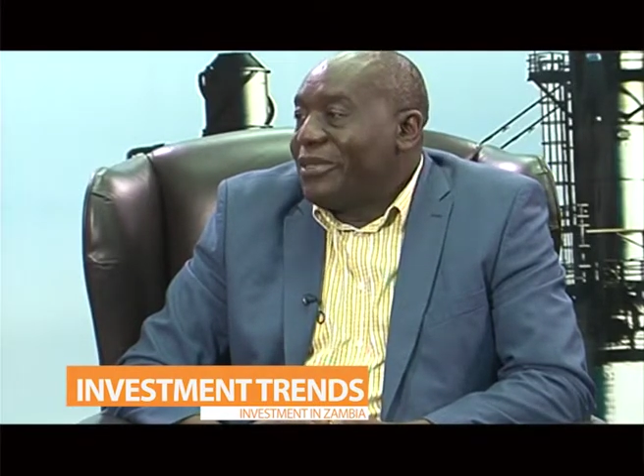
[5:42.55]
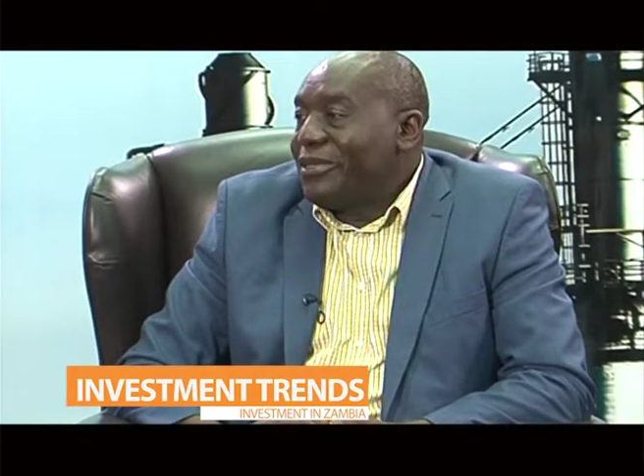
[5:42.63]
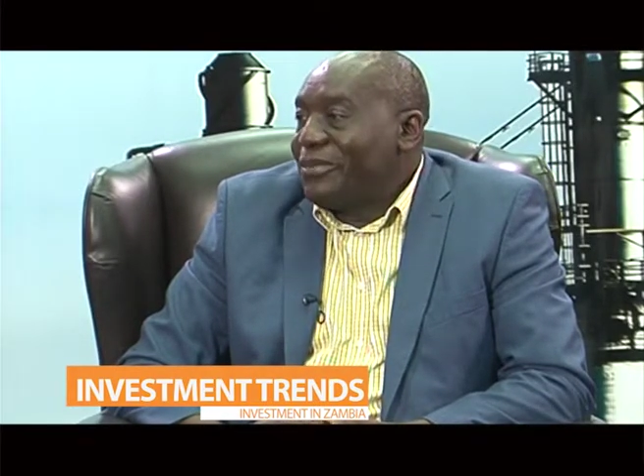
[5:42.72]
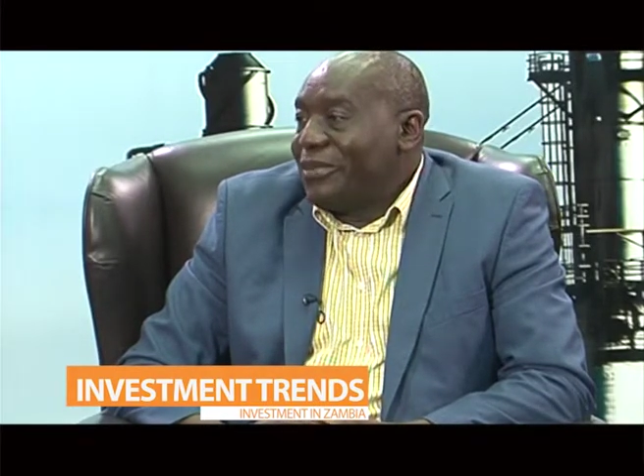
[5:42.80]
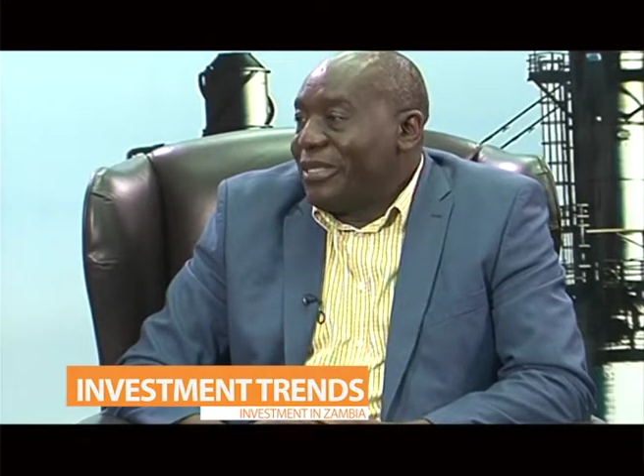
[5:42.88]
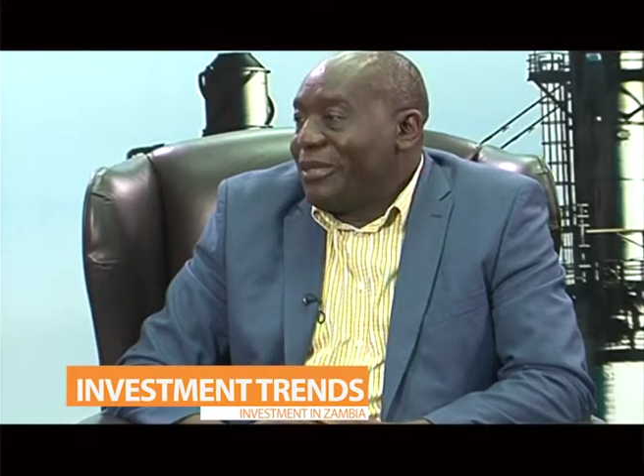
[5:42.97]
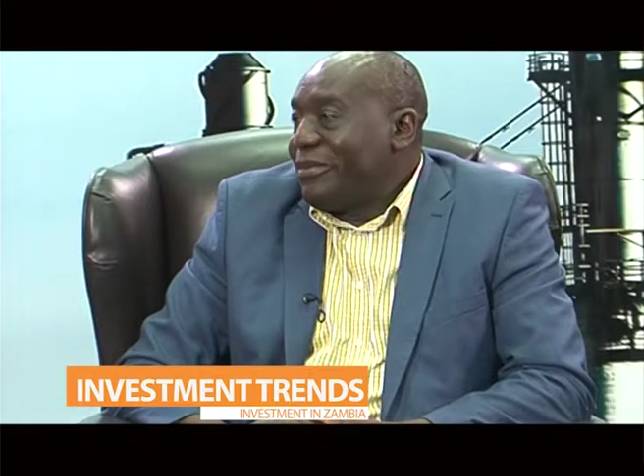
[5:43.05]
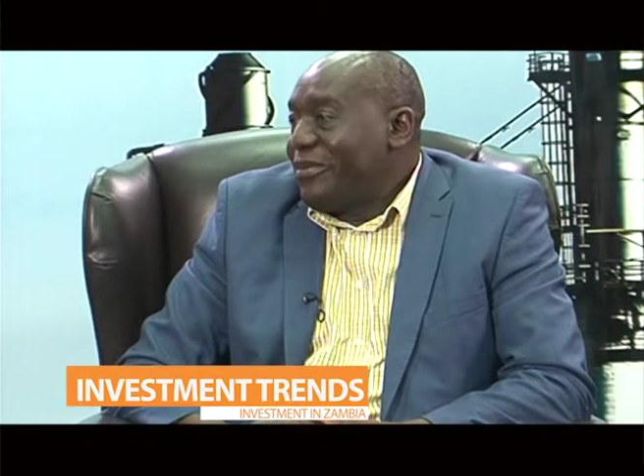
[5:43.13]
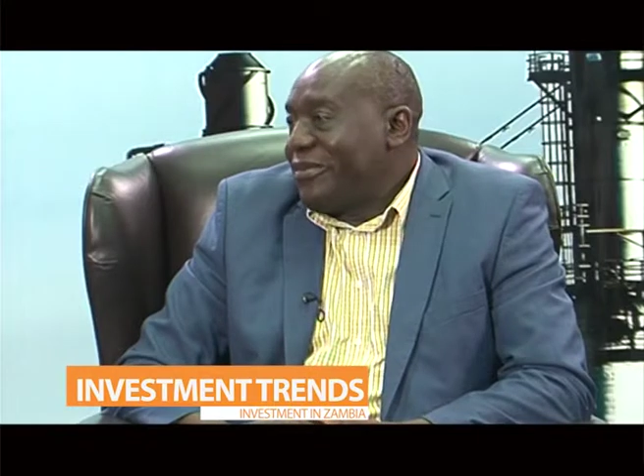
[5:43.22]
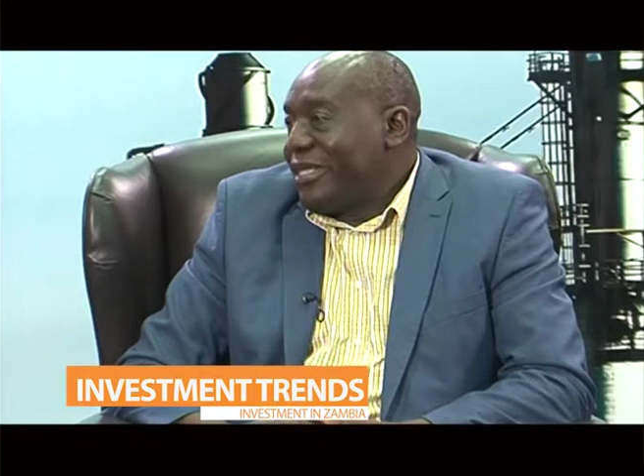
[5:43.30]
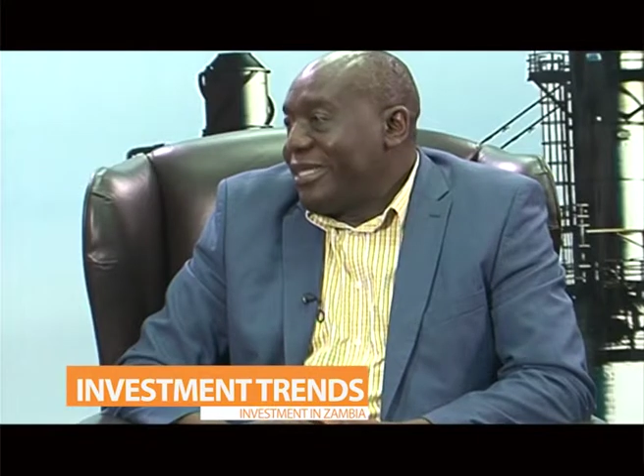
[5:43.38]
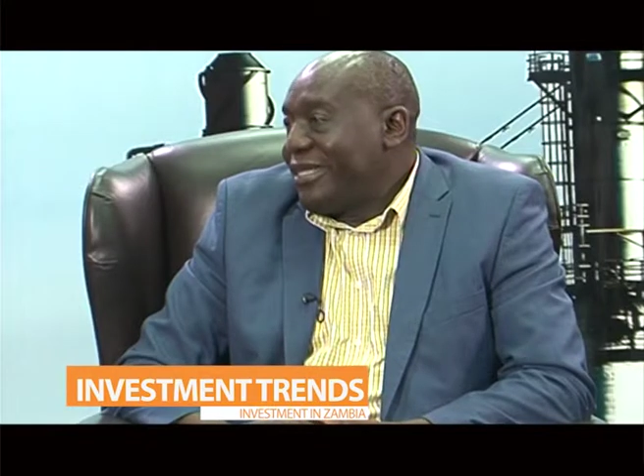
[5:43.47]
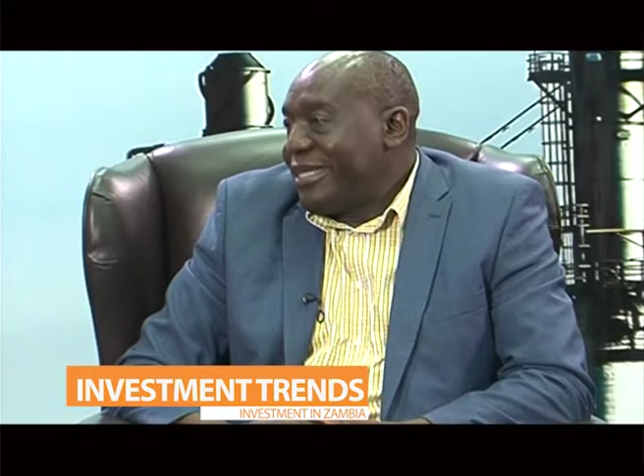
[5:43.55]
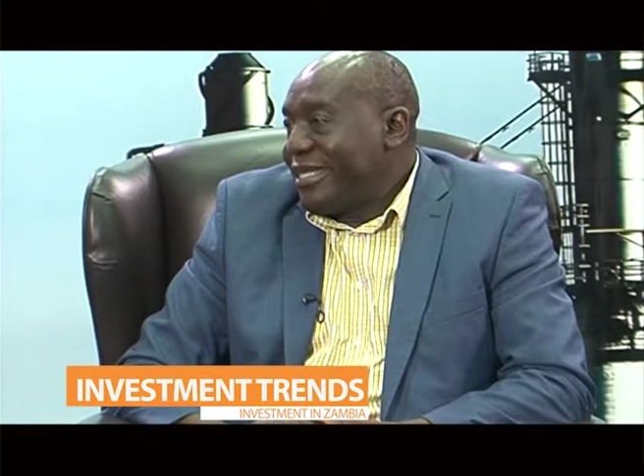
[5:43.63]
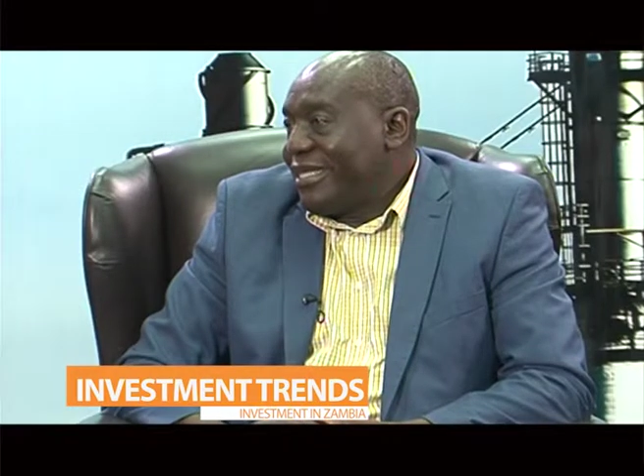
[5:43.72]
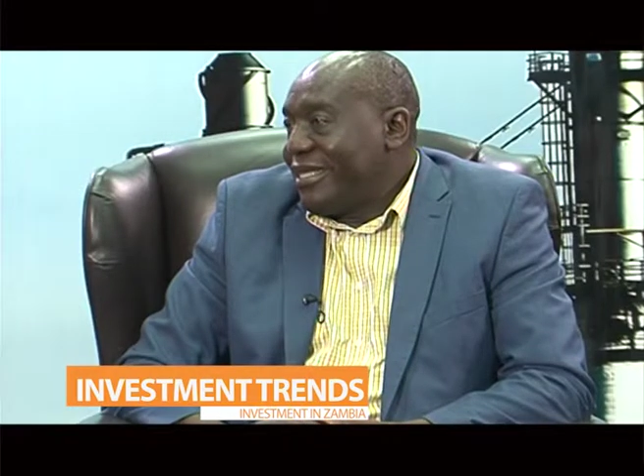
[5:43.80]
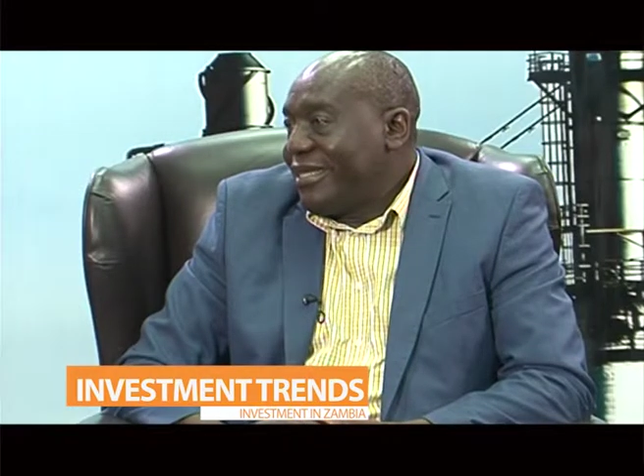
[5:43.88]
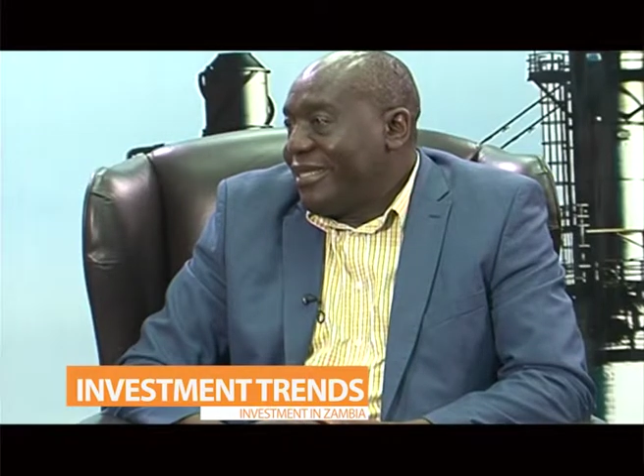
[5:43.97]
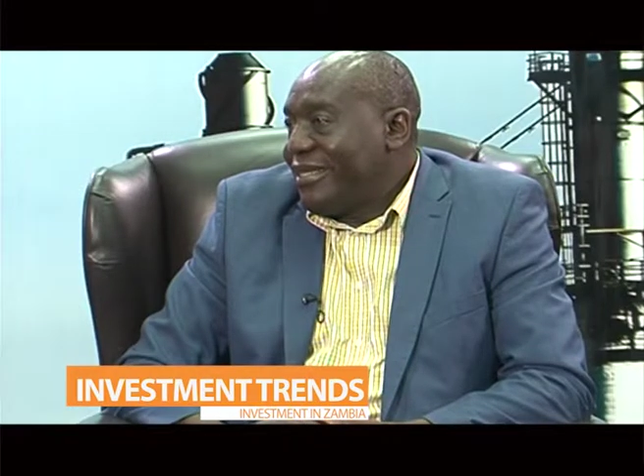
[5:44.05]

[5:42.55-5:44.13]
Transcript: to put up infrastructure.